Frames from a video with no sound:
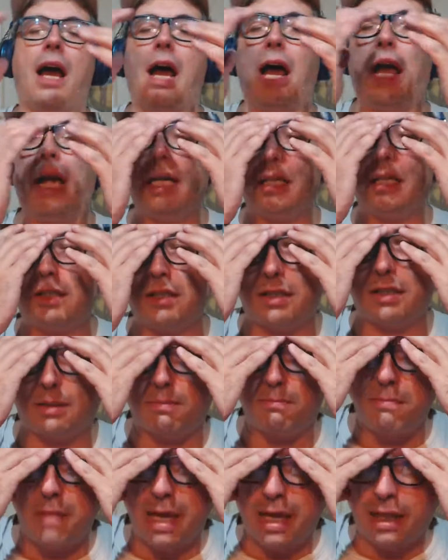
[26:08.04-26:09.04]
I just
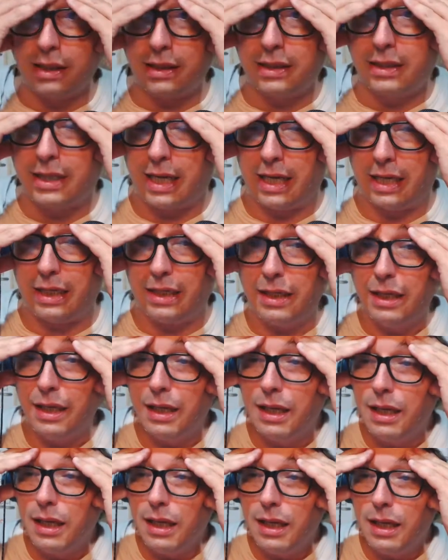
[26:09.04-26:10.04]
melted.
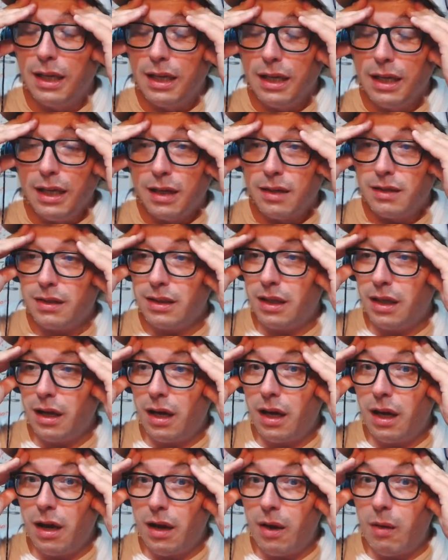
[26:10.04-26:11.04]
Like,
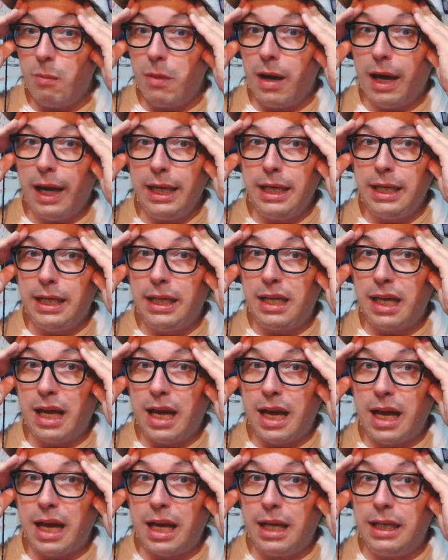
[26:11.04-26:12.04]
oh my
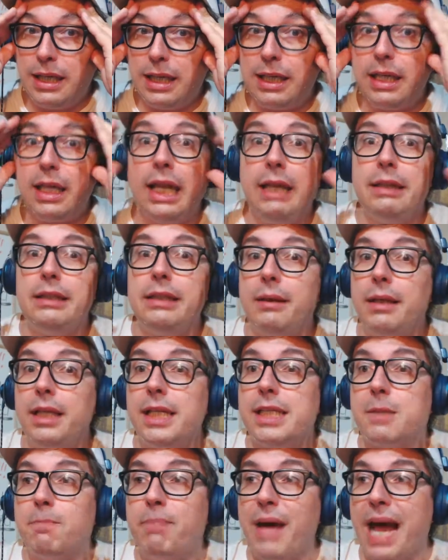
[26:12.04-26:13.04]
God,
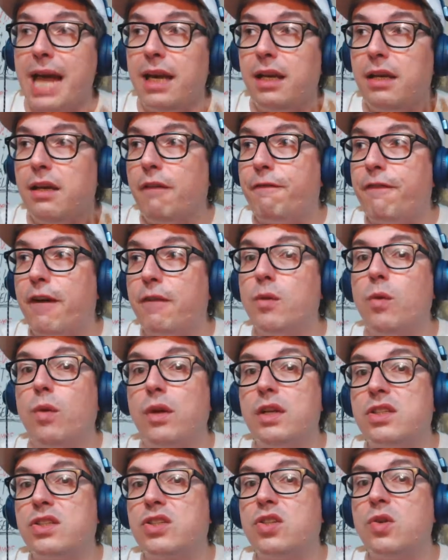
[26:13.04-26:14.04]
it's bad enough
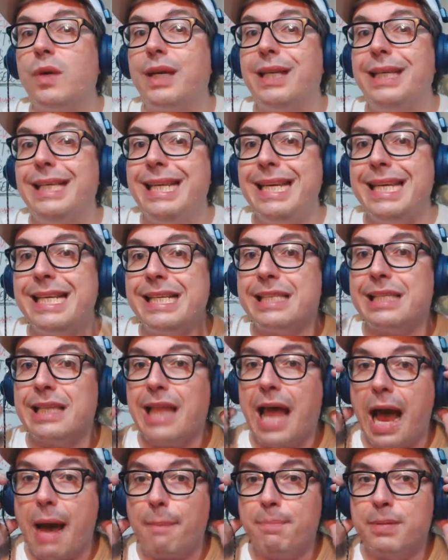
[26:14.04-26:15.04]
everyone is doing knee
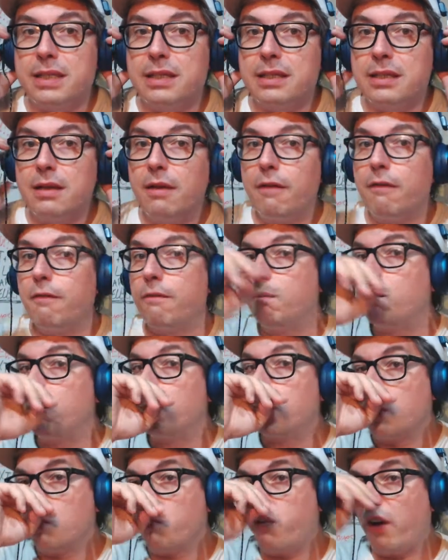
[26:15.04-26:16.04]
slaps
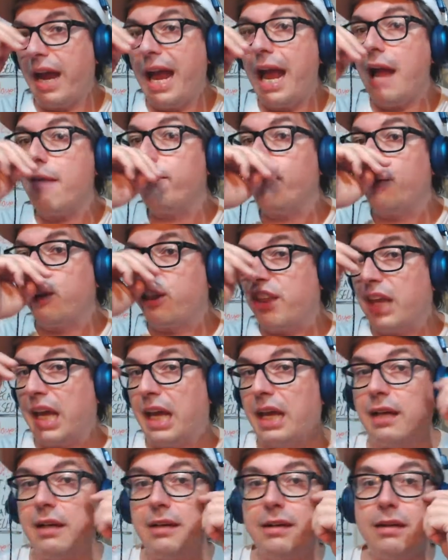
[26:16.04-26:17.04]
for
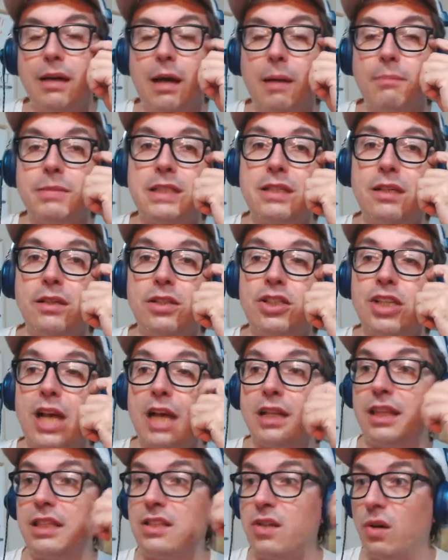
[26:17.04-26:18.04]
everything. I'm still
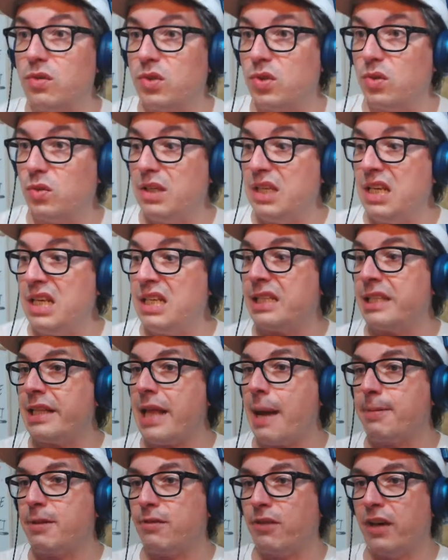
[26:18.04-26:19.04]
shocked they don't do knee
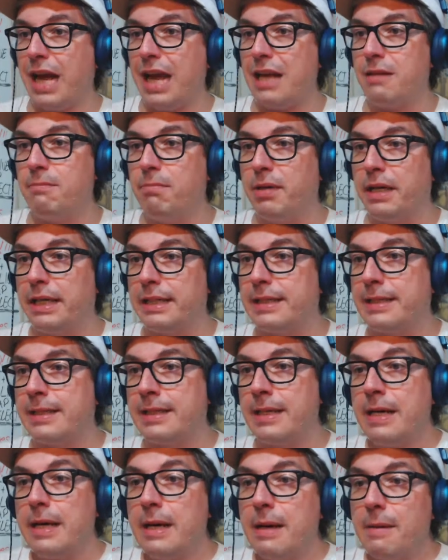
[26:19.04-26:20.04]
slaps for headbutts,
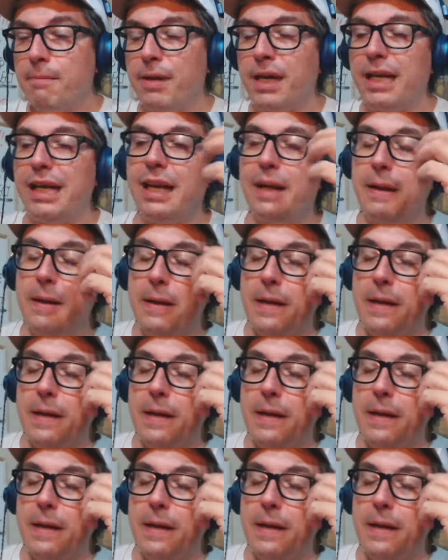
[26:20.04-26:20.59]
but